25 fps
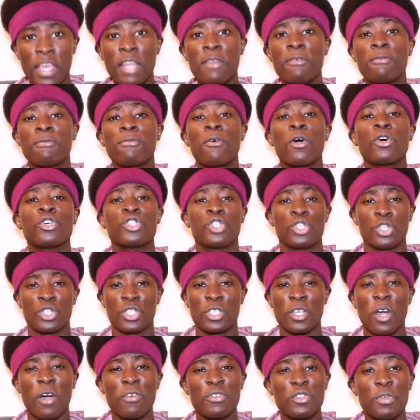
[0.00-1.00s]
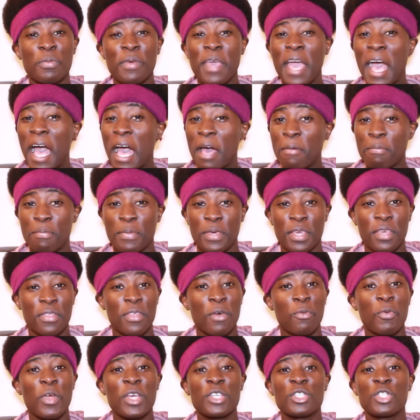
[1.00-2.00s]
Then force yourself to be happy
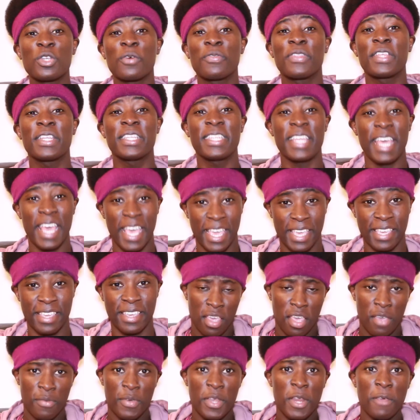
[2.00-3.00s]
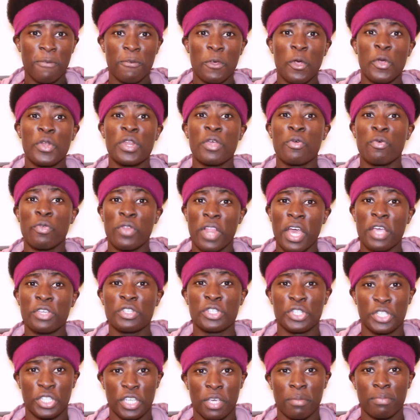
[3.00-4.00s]
the rest of the day. Even if you're in a
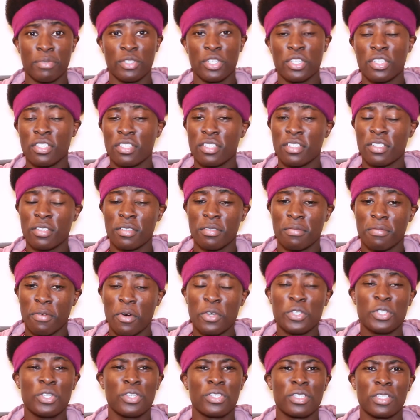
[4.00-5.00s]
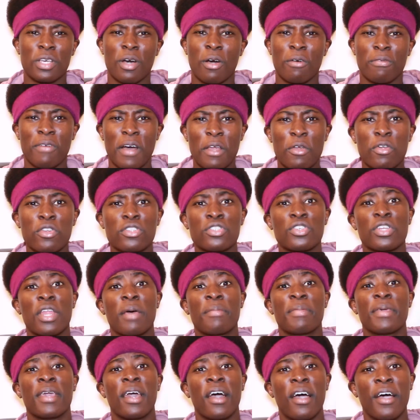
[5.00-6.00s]
relationship, just force yourself. I know it's
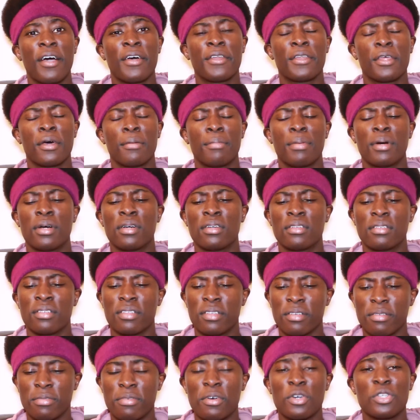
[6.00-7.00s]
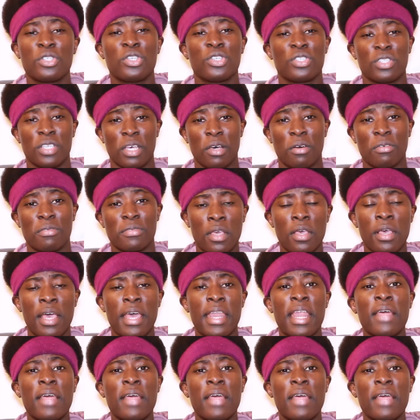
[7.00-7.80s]
gonna be harder, but force yourself.